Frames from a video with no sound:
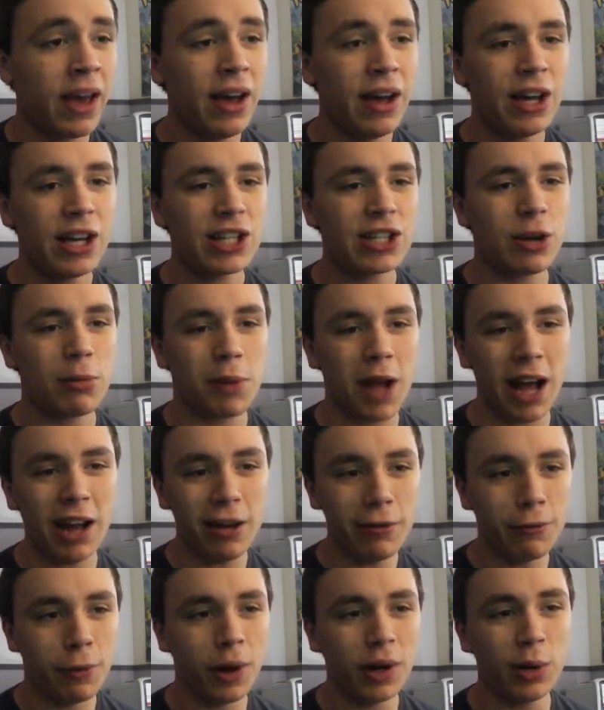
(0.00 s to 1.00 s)
So I'm kind
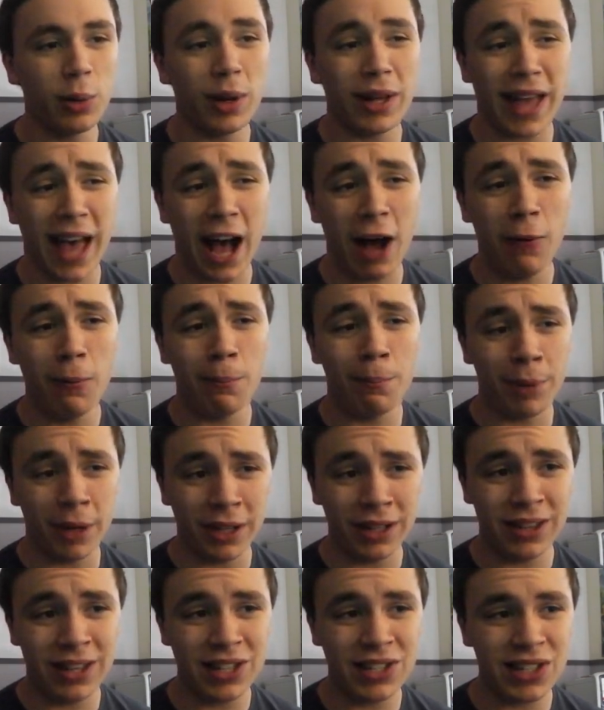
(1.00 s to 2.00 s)
of wondering how
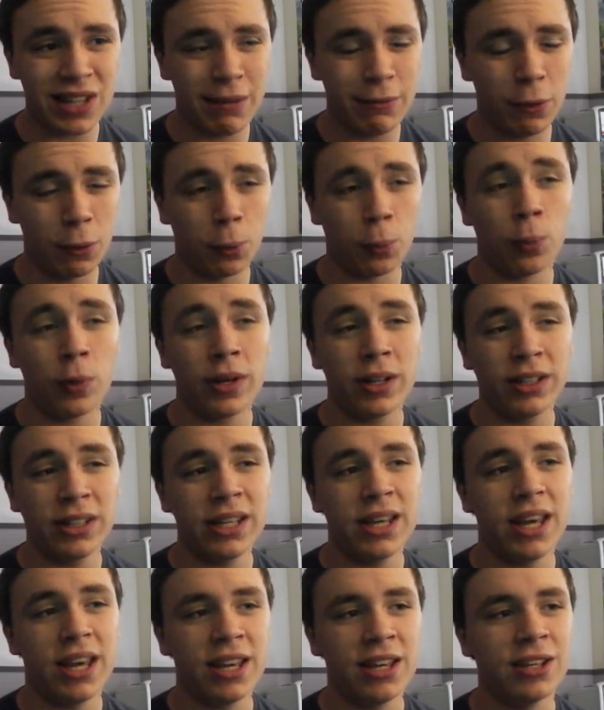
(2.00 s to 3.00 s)
big this level really
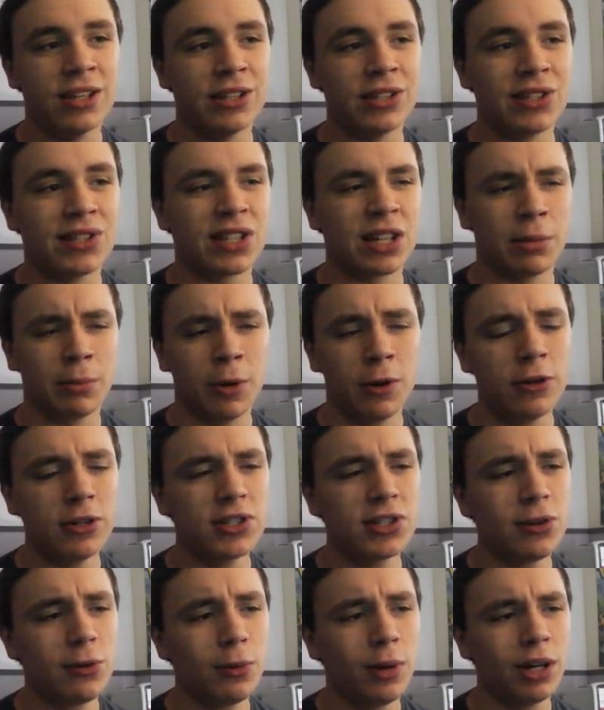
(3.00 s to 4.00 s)
is, and I'm
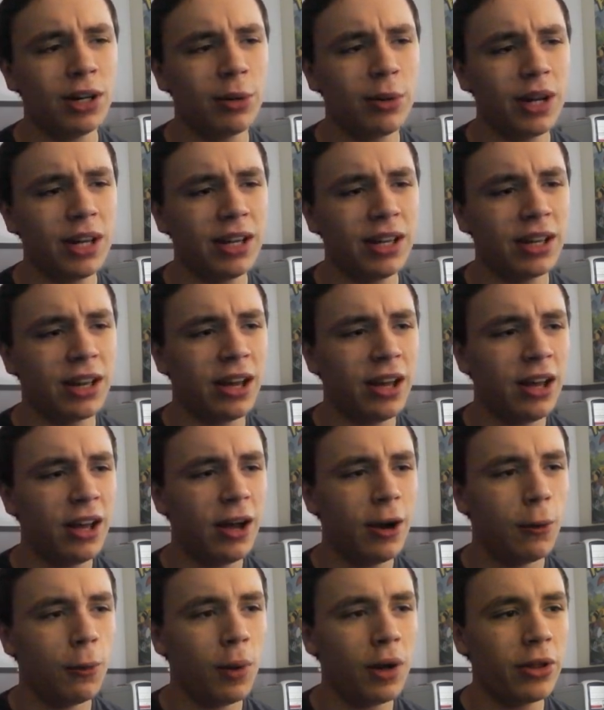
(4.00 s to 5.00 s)
also wondering
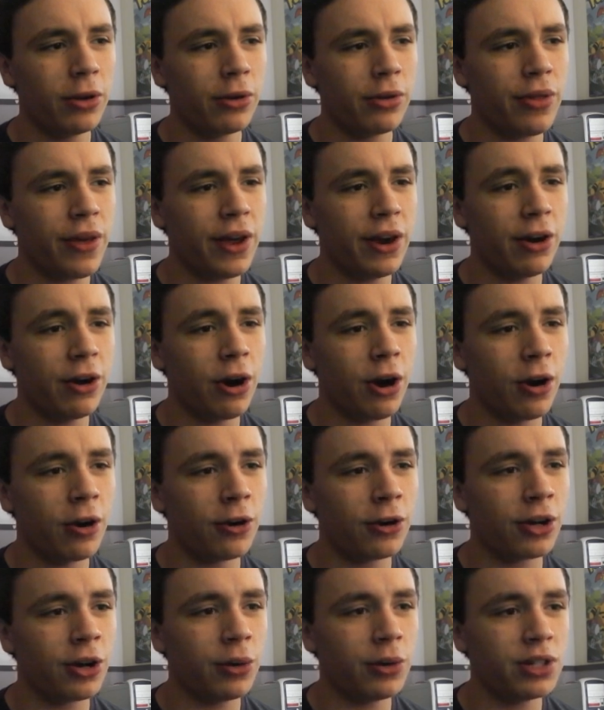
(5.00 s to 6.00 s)
whether there are
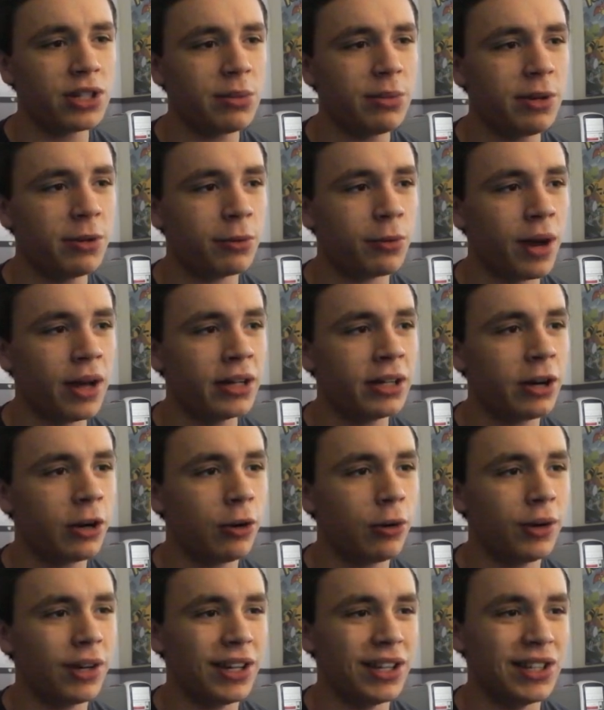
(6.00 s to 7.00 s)
going to be red
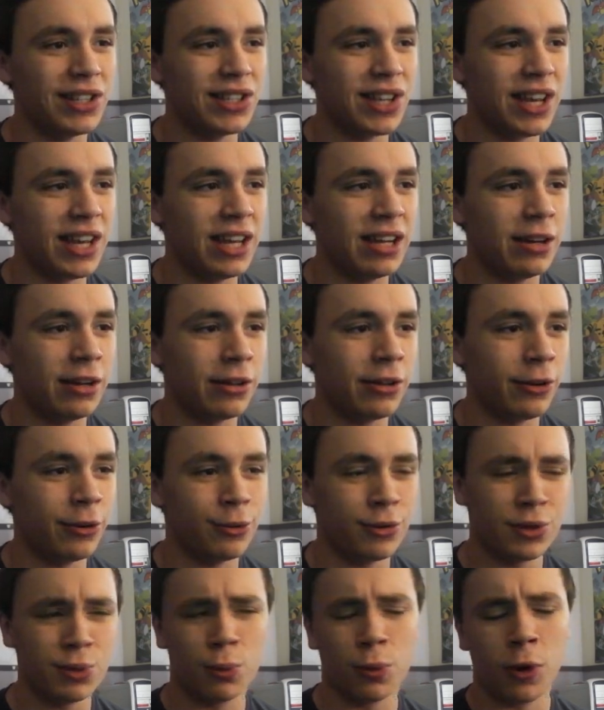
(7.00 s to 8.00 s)
coins in
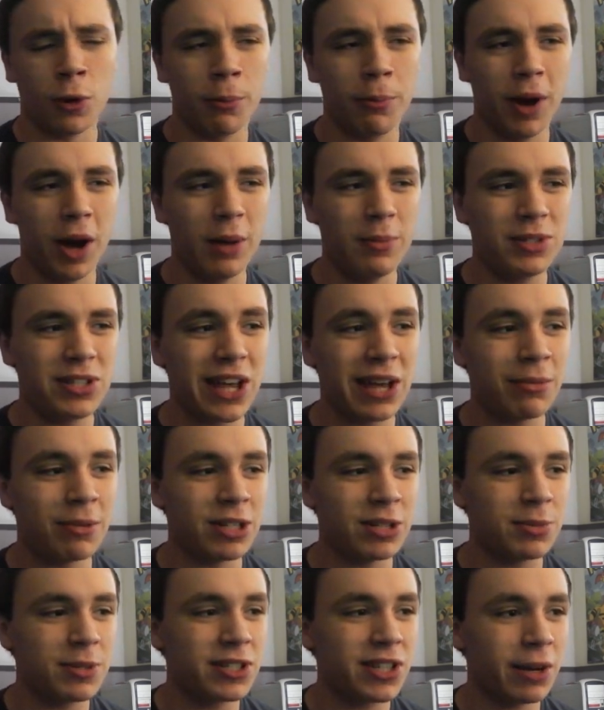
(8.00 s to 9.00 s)
those warp pipe
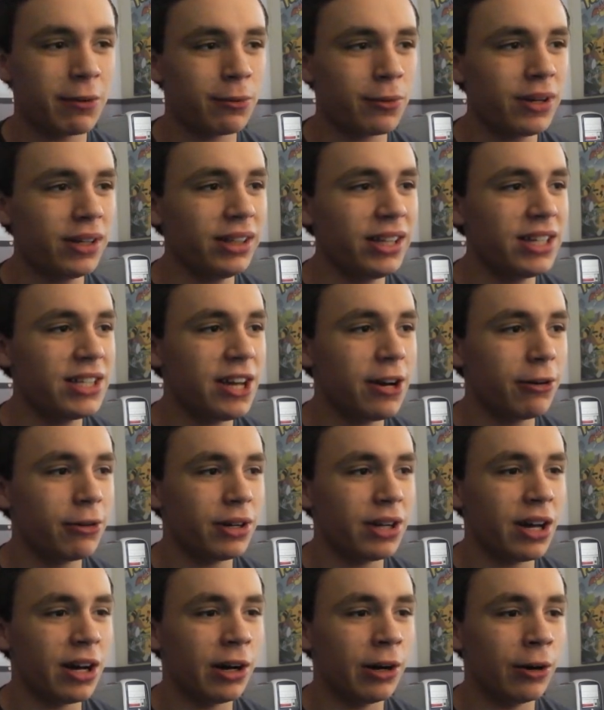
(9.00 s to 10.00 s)
segments, because I really don't
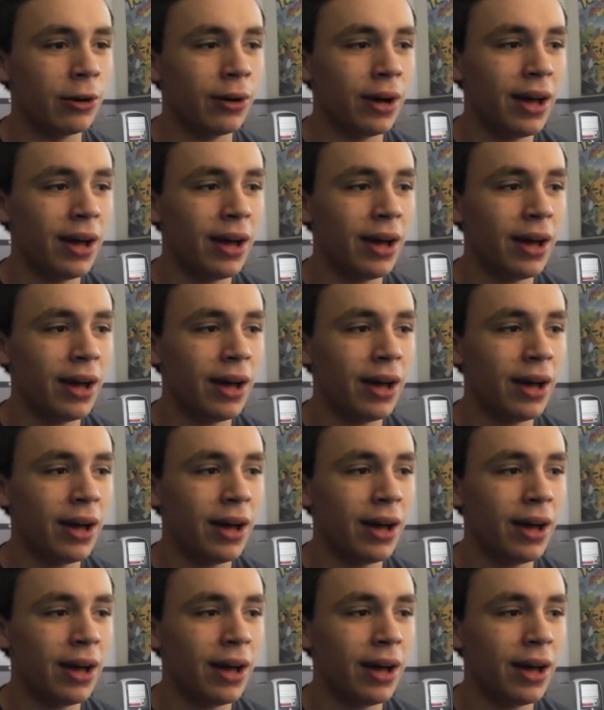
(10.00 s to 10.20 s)
know.